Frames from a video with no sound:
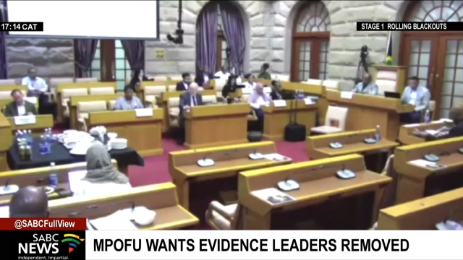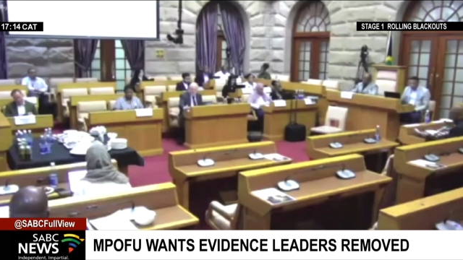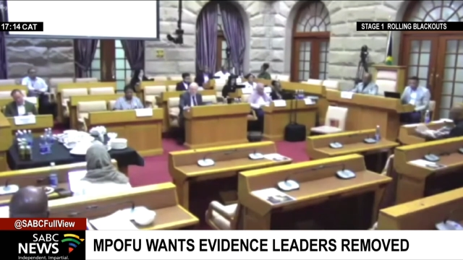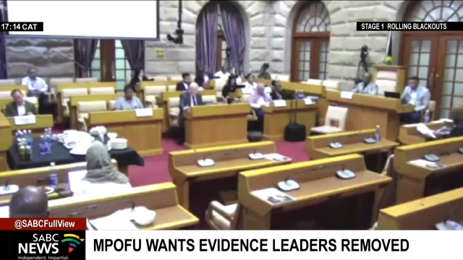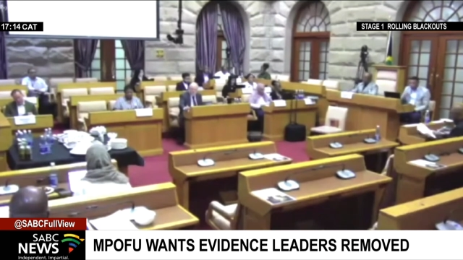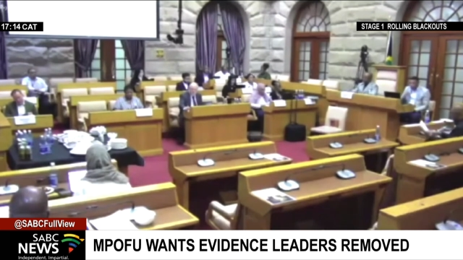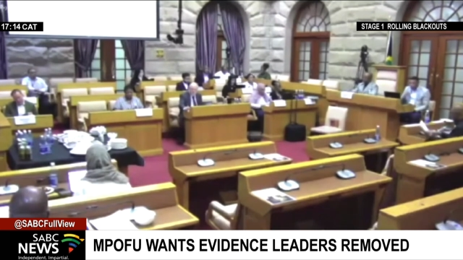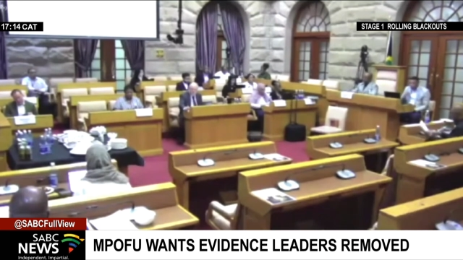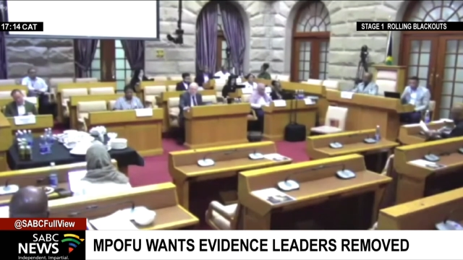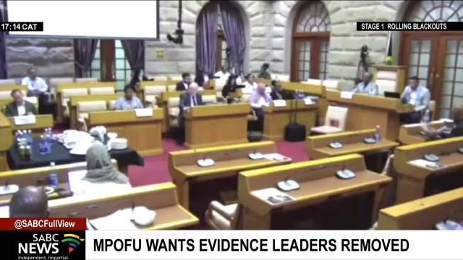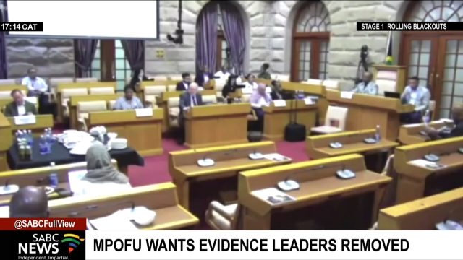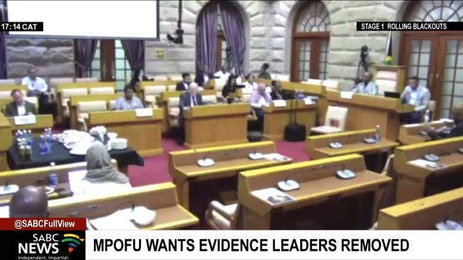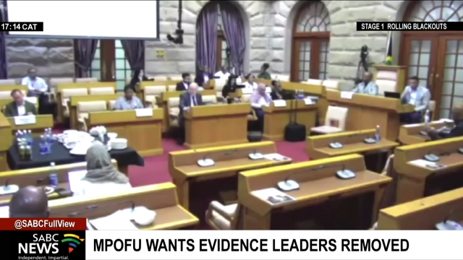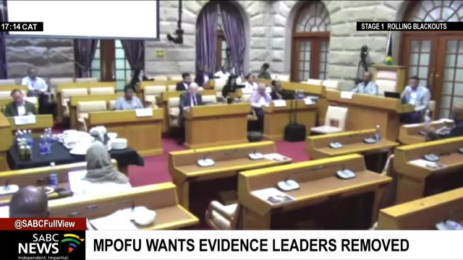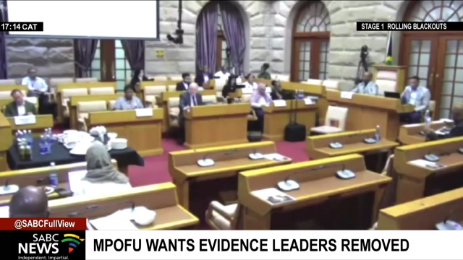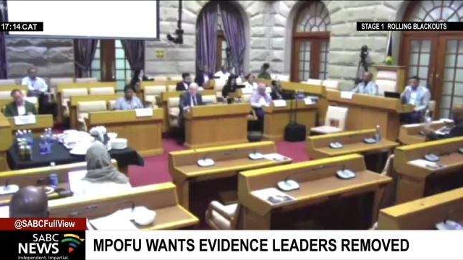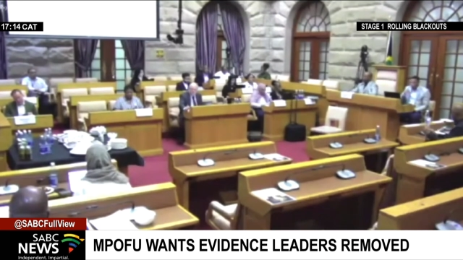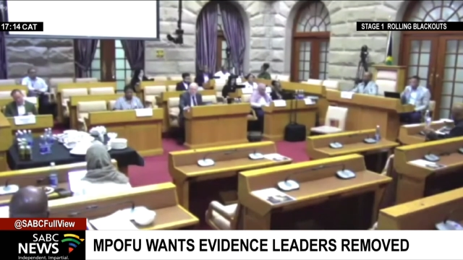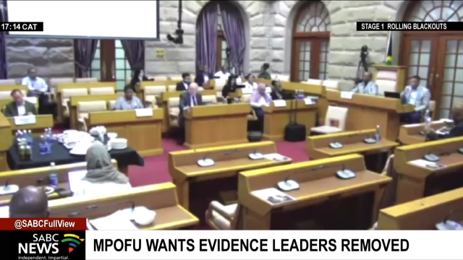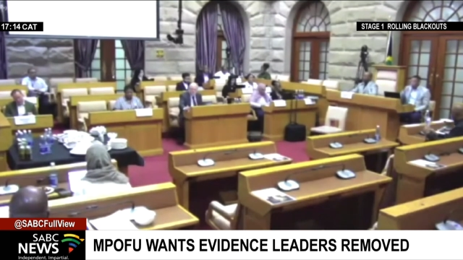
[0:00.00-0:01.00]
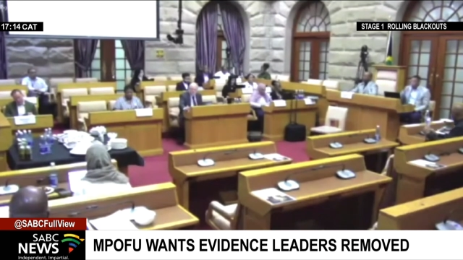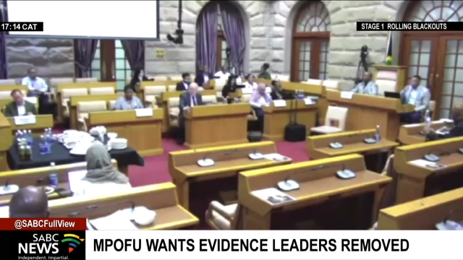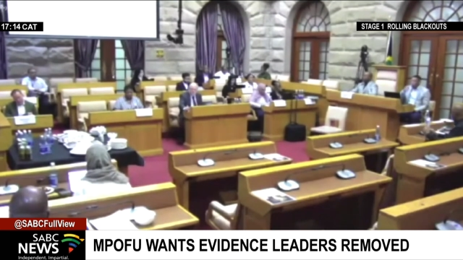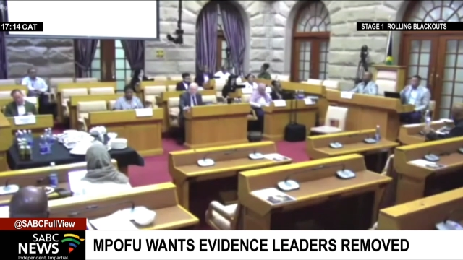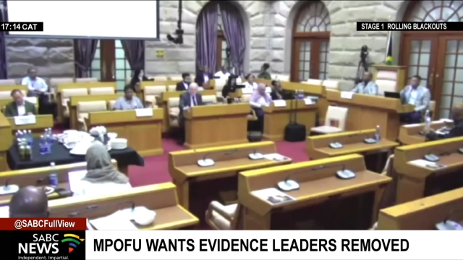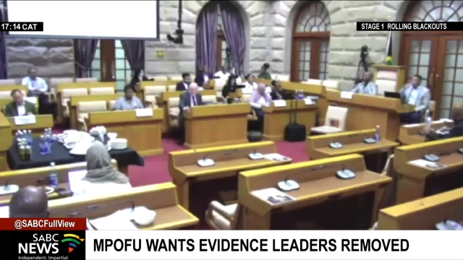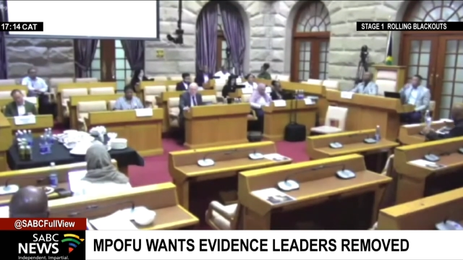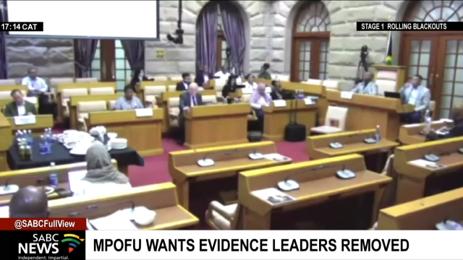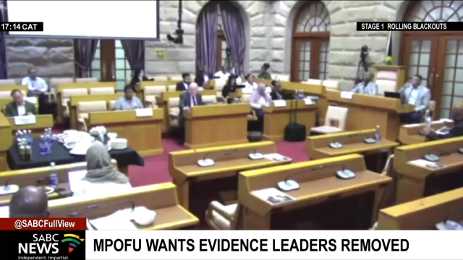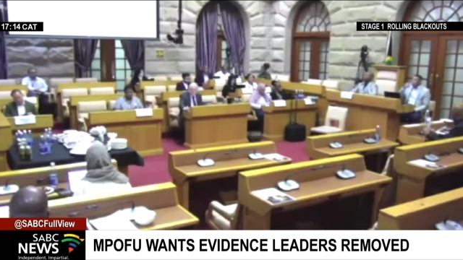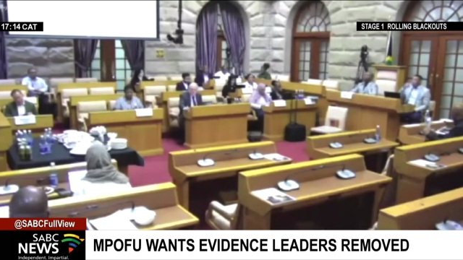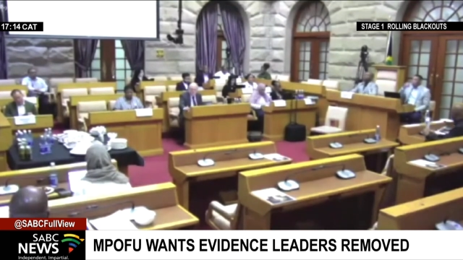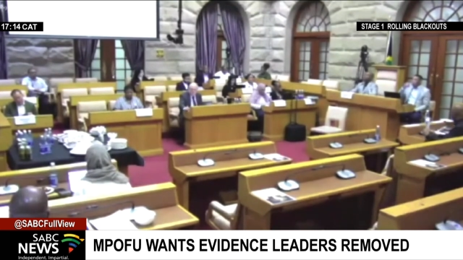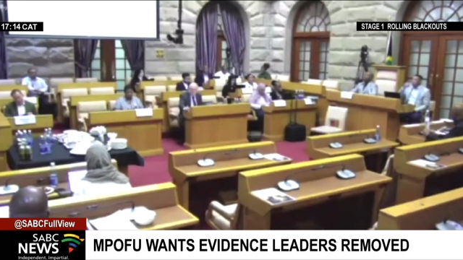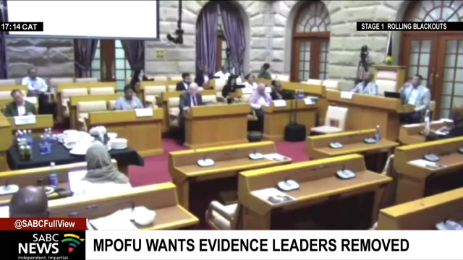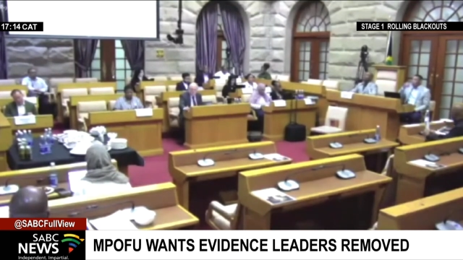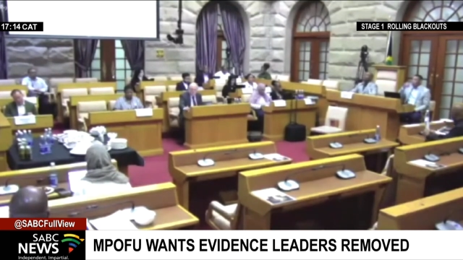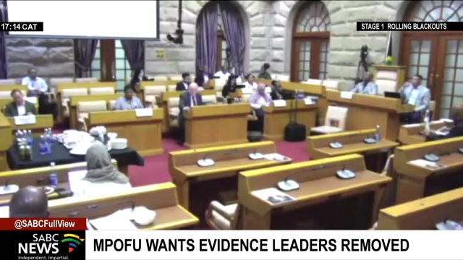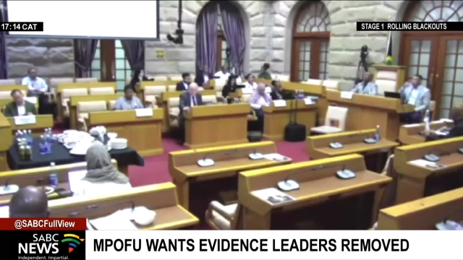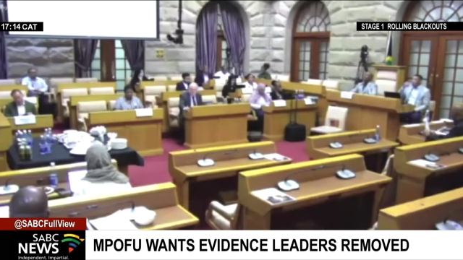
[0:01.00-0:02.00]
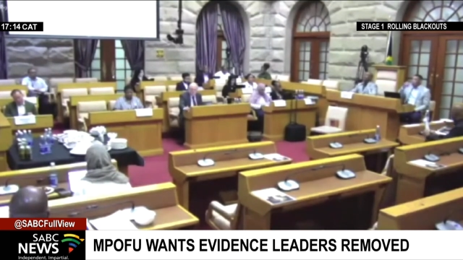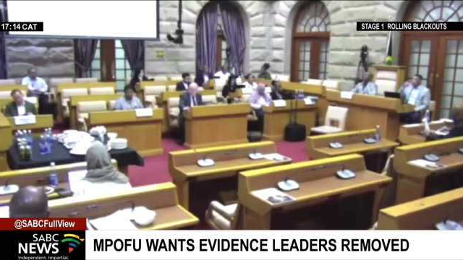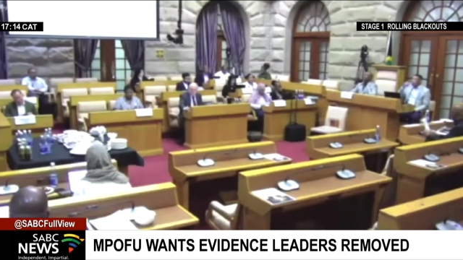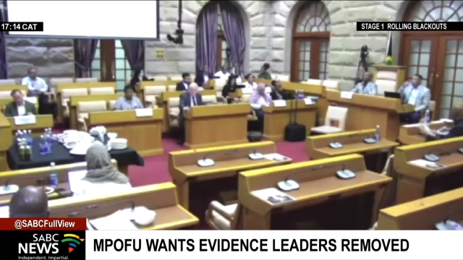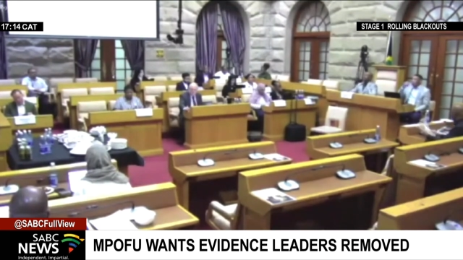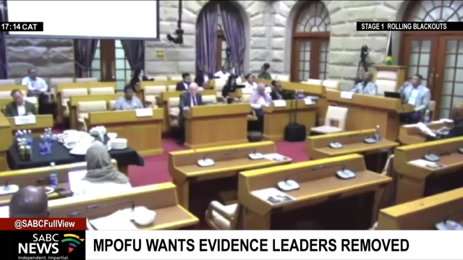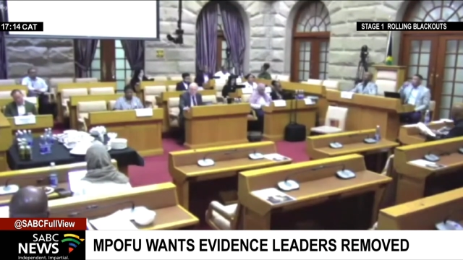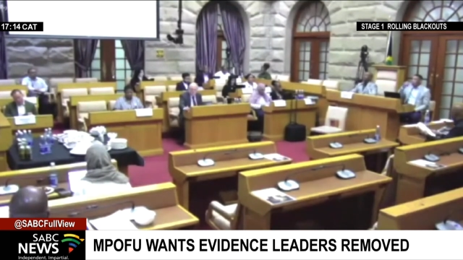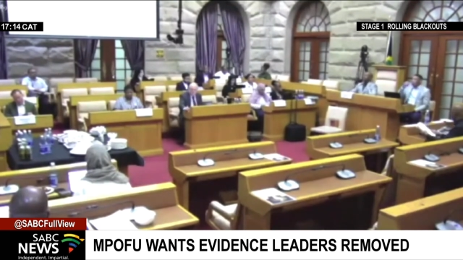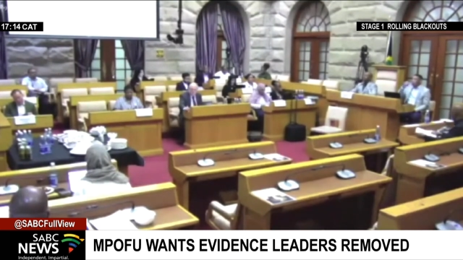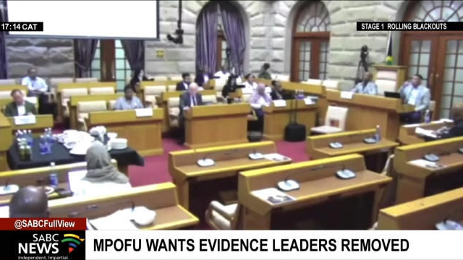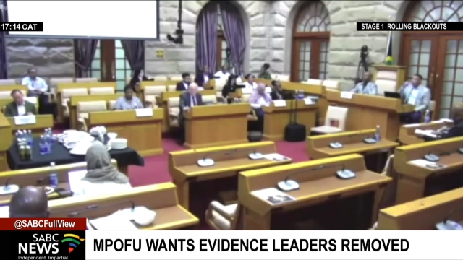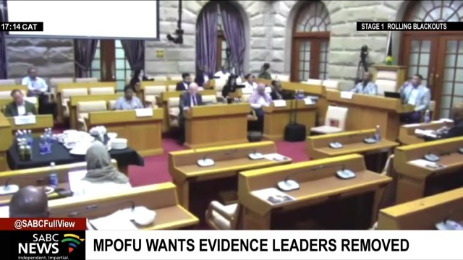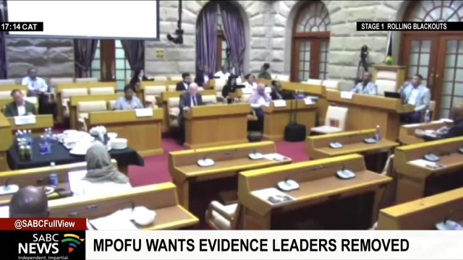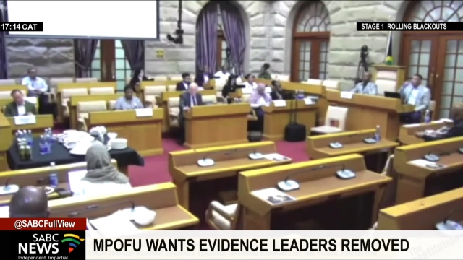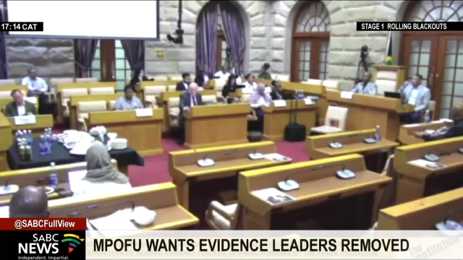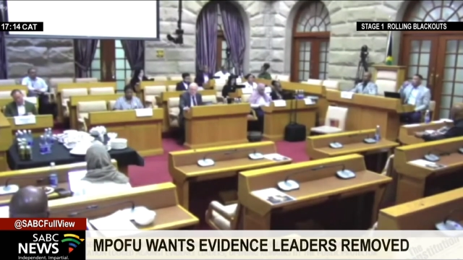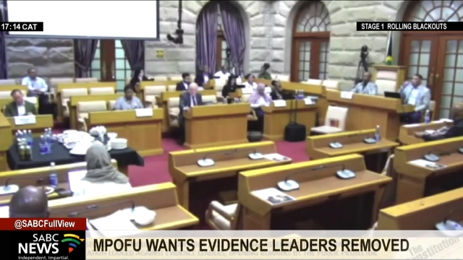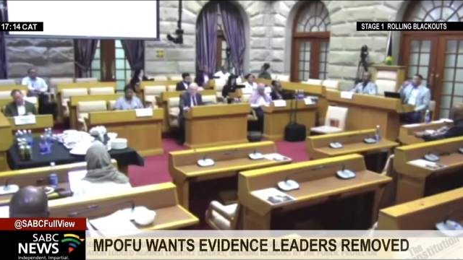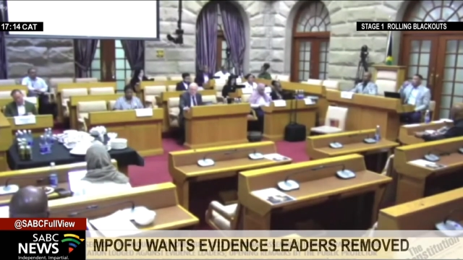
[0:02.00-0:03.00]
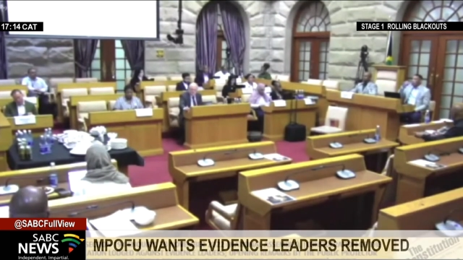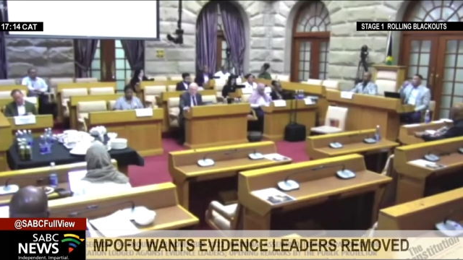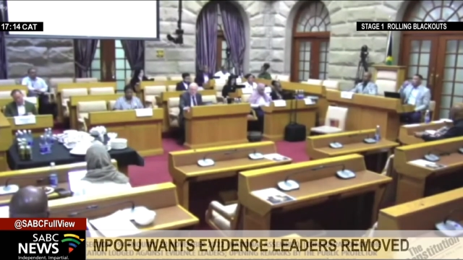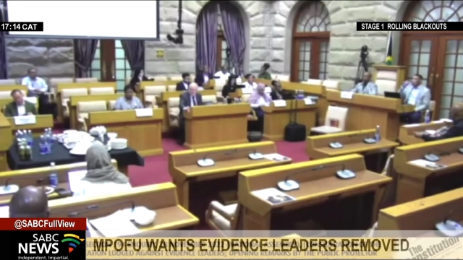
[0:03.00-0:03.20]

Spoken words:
No face is visible, so there are no lips to read.